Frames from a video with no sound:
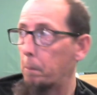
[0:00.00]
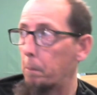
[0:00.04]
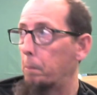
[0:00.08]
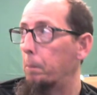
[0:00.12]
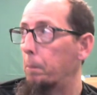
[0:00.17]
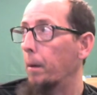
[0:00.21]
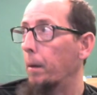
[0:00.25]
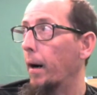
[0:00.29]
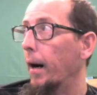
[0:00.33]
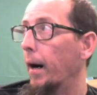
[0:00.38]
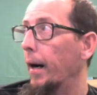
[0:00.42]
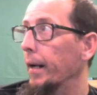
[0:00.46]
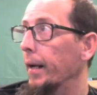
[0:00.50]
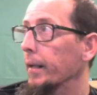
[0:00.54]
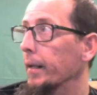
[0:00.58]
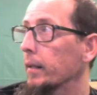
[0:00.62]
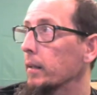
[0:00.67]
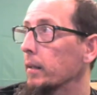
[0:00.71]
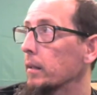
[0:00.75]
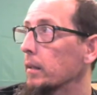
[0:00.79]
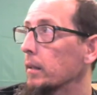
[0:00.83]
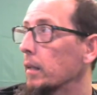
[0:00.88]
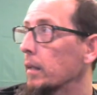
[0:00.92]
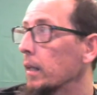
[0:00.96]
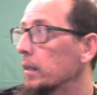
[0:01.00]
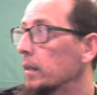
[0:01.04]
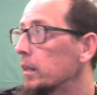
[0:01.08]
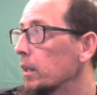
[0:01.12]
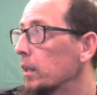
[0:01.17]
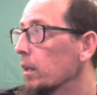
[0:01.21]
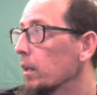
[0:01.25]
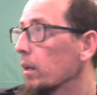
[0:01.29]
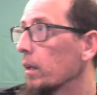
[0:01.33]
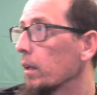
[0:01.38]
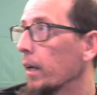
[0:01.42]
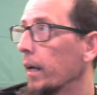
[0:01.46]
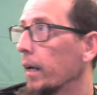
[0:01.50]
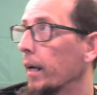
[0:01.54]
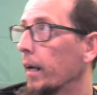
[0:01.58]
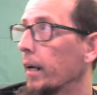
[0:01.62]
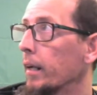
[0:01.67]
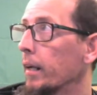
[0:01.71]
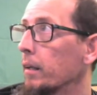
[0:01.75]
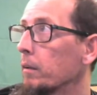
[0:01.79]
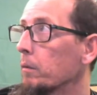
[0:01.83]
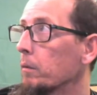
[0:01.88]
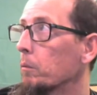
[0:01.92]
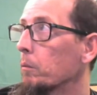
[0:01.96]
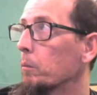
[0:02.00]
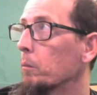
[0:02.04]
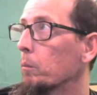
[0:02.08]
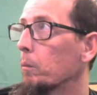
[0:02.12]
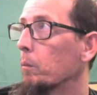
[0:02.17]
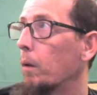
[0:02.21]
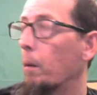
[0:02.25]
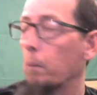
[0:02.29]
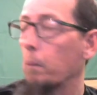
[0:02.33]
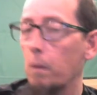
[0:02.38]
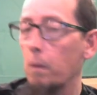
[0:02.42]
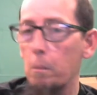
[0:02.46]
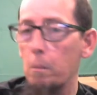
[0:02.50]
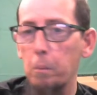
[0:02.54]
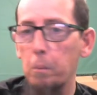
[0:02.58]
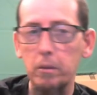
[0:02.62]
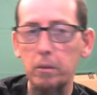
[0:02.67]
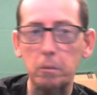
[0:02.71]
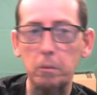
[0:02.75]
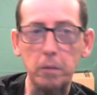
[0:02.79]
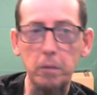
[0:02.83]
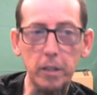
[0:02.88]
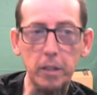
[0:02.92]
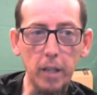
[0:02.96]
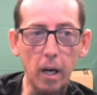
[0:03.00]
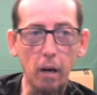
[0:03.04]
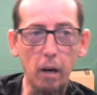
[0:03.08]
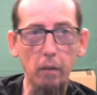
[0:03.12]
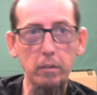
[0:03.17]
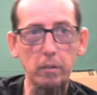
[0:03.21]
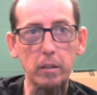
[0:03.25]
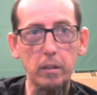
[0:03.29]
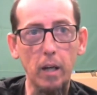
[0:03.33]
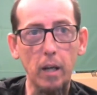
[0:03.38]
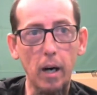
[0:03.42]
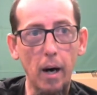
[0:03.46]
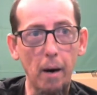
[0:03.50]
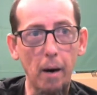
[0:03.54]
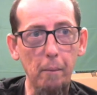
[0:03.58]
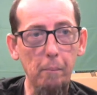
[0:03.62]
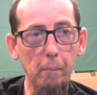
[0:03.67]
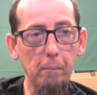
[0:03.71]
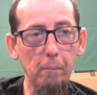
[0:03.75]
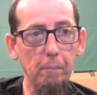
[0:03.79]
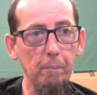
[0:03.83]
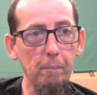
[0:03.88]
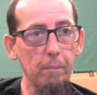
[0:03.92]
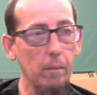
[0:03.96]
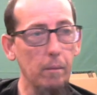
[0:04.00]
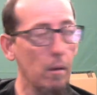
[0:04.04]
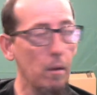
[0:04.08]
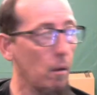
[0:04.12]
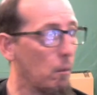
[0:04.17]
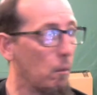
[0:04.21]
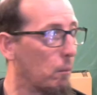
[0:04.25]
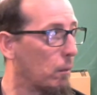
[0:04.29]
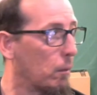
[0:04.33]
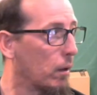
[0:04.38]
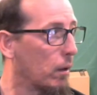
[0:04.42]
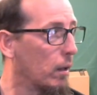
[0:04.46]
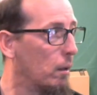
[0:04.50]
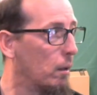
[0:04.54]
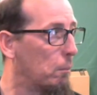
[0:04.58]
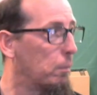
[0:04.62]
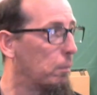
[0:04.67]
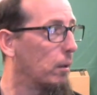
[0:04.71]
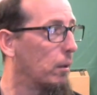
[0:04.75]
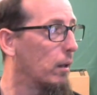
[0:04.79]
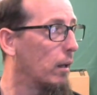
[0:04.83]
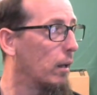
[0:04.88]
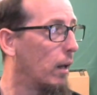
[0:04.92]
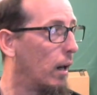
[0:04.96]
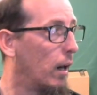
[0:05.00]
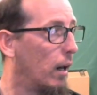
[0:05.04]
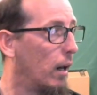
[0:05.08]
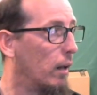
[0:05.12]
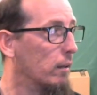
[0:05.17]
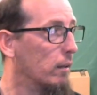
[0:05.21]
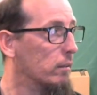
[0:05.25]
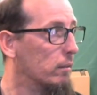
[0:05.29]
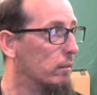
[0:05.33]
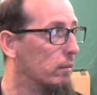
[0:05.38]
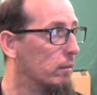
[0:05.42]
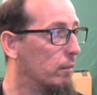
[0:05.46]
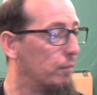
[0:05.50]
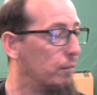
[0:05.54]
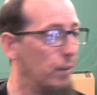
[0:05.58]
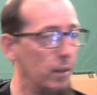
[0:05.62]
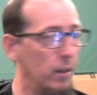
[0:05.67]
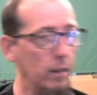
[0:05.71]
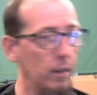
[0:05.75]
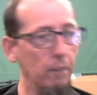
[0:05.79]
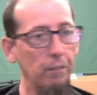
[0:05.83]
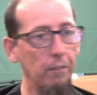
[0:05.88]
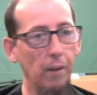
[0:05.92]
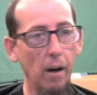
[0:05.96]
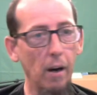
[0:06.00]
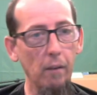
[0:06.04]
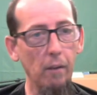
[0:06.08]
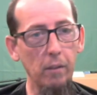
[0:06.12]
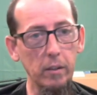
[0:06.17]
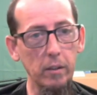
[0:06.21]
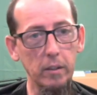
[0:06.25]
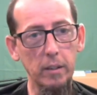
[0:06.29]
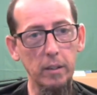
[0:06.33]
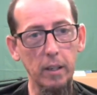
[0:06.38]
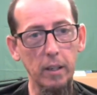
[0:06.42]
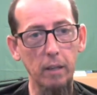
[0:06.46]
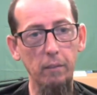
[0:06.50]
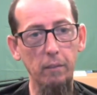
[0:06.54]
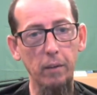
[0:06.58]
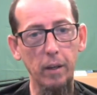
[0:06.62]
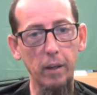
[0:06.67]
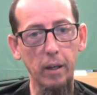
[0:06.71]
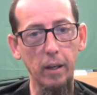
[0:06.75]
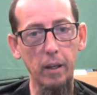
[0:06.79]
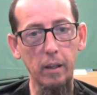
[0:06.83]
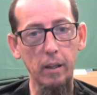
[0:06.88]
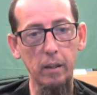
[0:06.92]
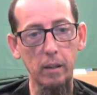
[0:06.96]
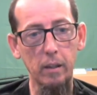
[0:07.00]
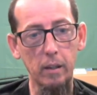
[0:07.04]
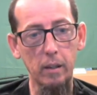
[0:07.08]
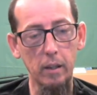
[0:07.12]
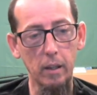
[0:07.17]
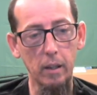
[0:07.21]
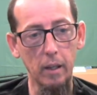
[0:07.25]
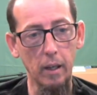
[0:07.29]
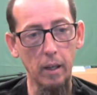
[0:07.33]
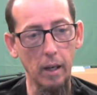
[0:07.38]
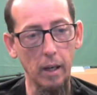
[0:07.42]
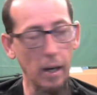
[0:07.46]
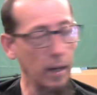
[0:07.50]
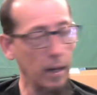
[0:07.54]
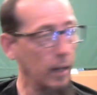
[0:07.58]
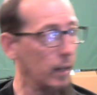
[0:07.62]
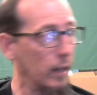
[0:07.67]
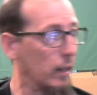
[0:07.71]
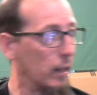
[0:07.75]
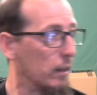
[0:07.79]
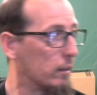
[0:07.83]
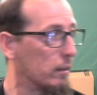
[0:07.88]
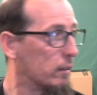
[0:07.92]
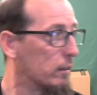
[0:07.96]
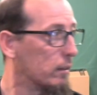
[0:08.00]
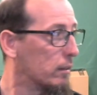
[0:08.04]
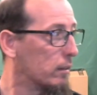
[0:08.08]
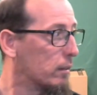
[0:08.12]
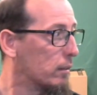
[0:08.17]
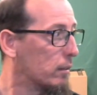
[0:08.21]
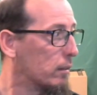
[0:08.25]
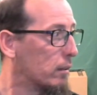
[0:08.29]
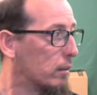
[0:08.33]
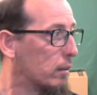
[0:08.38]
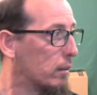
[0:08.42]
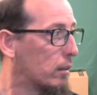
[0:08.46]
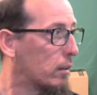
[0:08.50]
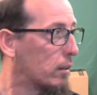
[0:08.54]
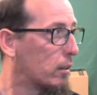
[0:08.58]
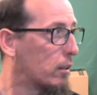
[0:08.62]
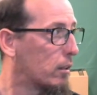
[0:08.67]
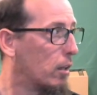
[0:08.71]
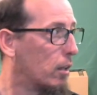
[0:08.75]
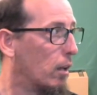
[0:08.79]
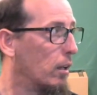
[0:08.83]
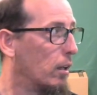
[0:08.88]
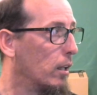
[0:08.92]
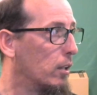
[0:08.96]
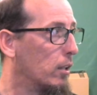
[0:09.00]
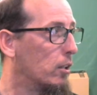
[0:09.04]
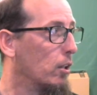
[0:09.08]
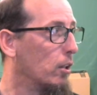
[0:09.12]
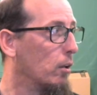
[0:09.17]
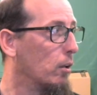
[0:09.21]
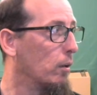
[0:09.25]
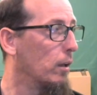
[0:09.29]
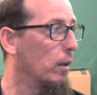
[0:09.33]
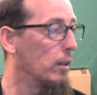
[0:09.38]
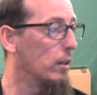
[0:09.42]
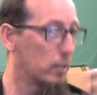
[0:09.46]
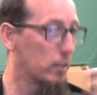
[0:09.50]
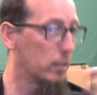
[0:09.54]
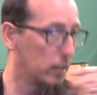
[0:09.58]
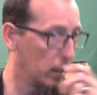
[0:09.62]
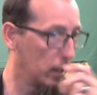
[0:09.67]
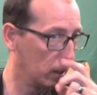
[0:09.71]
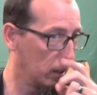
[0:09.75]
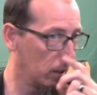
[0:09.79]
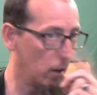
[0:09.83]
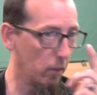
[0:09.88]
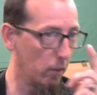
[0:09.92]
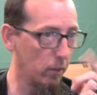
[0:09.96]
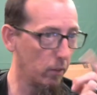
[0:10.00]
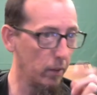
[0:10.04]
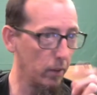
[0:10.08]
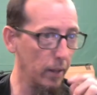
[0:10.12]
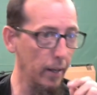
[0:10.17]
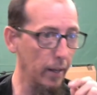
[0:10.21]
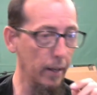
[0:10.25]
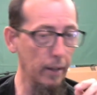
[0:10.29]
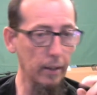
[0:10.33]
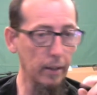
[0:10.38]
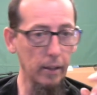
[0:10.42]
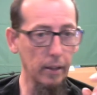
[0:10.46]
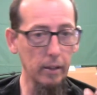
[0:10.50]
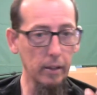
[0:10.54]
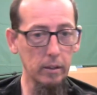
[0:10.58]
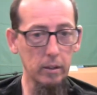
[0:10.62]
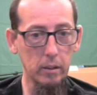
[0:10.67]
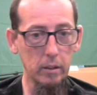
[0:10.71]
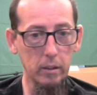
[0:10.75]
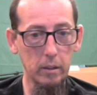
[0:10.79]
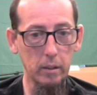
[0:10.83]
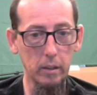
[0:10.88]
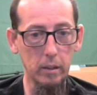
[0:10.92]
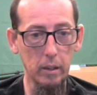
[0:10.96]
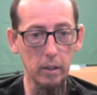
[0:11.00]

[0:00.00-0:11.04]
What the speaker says: But until then, I'm going to put some shelves up. We're going to put a 55-inch TV. I got a 32-inch sitting over there that's